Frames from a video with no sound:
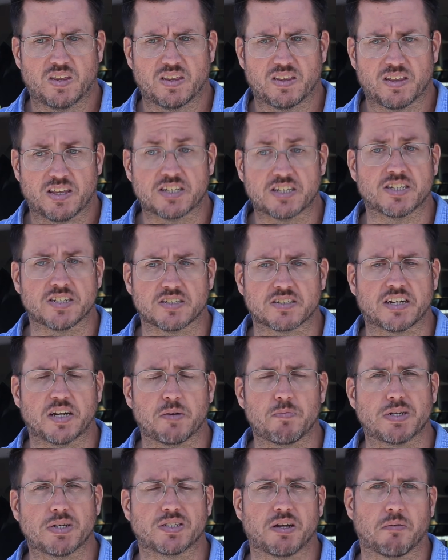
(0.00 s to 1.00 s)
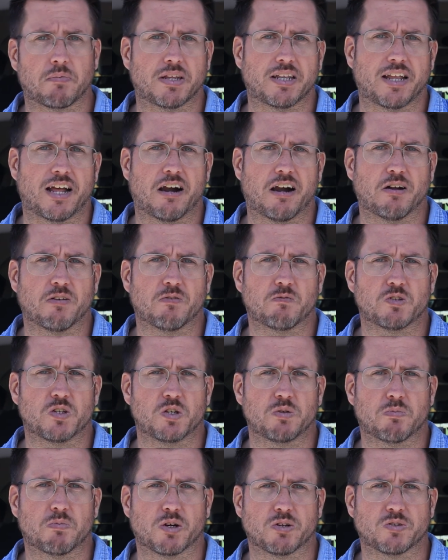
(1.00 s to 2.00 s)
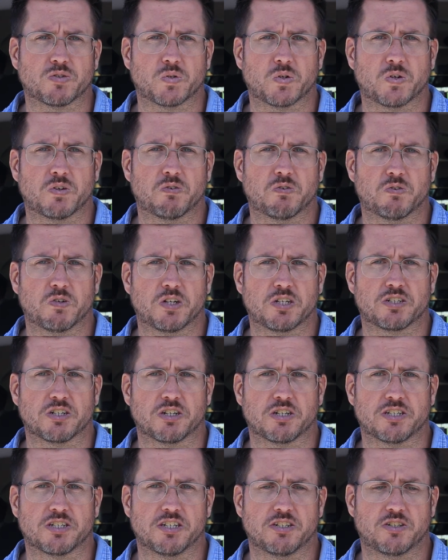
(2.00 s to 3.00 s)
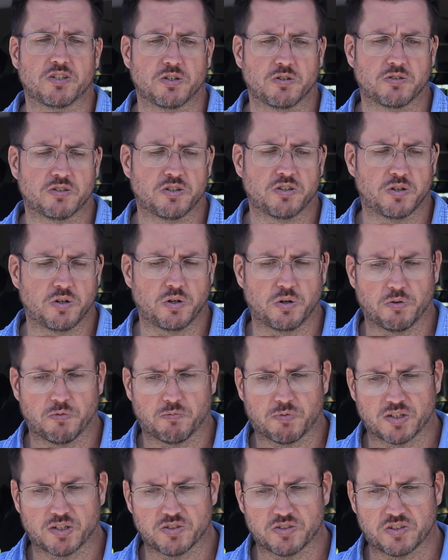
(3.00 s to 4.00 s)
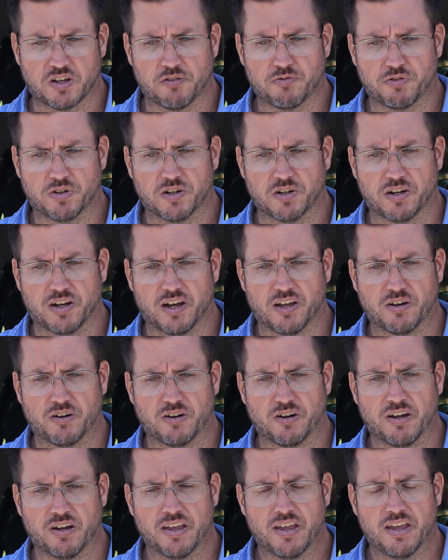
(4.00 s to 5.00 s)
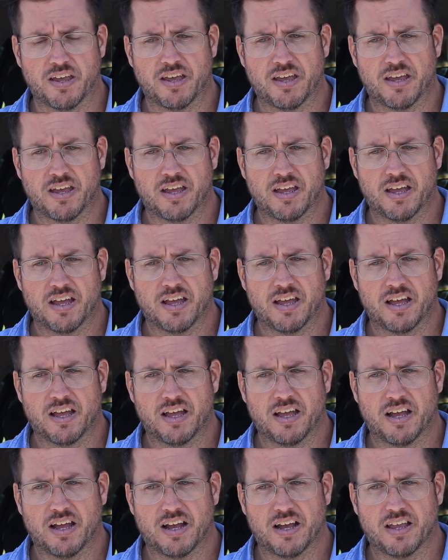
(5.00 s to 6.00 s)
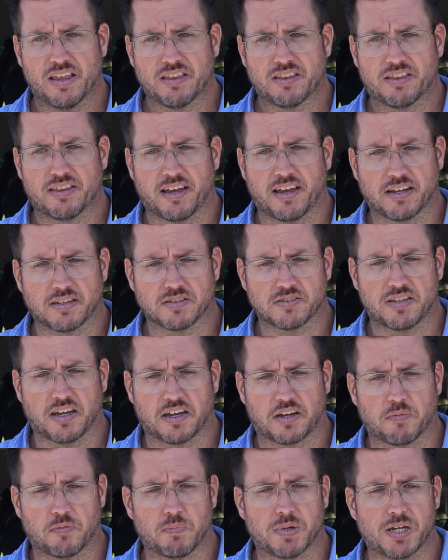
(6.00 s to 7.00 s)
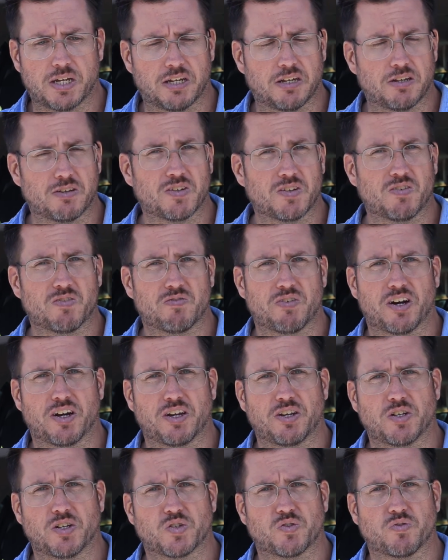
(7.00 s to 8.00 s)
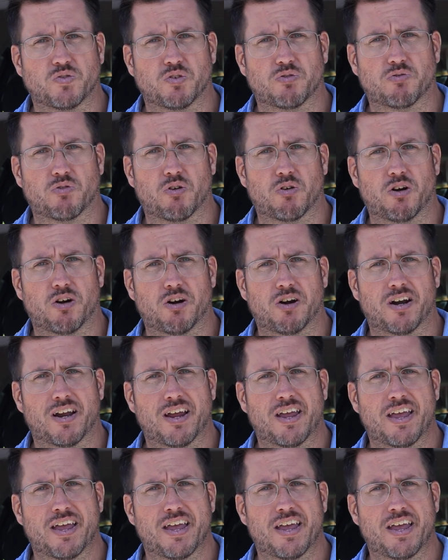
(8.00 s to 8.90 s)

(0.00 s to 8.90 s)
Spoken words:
This is going to be something that I'll do more research into too, because I've heard other things that could be very useful for